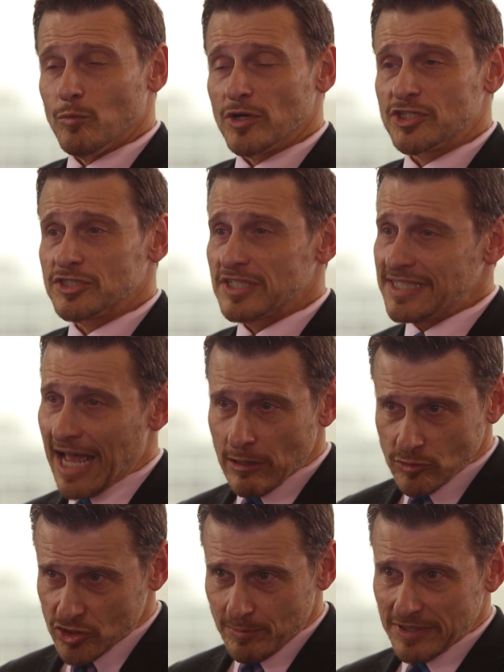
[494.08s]
which is a
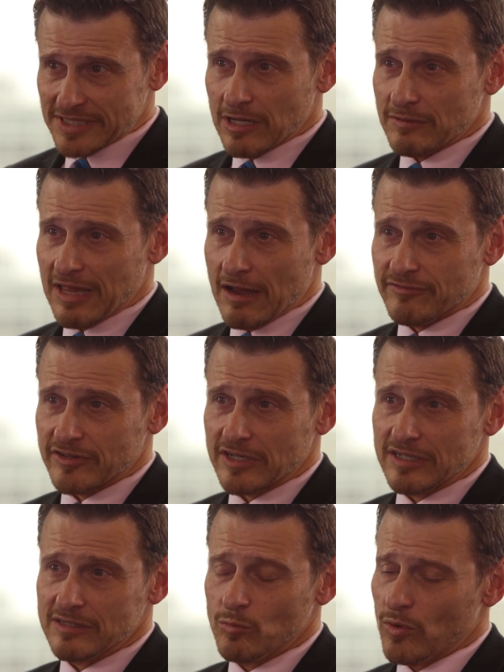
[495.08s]
township in South
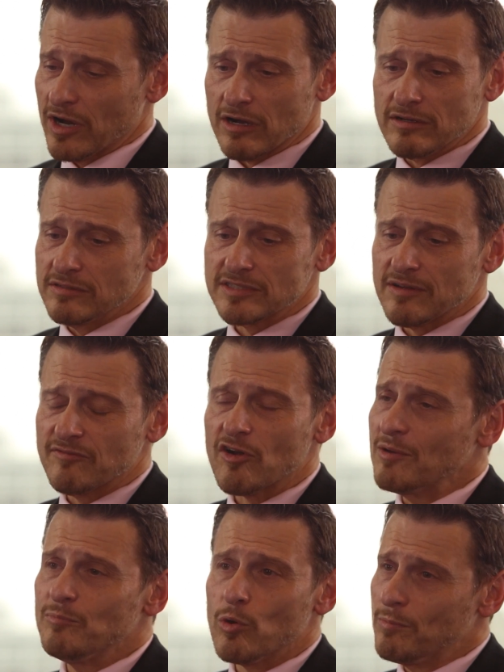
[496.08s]
Africa where some
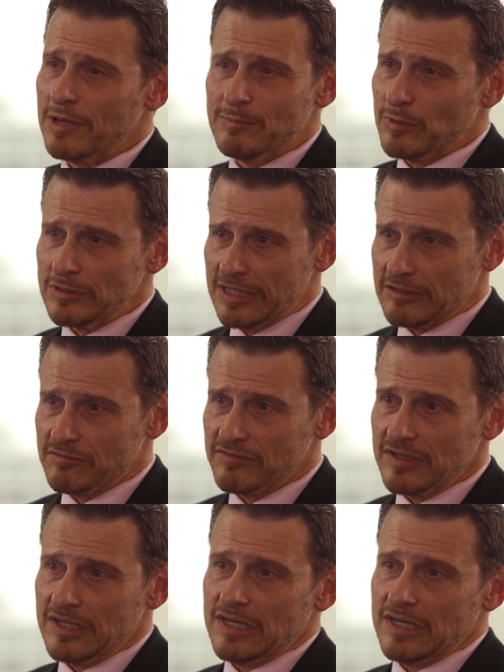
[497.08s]
very poor people live.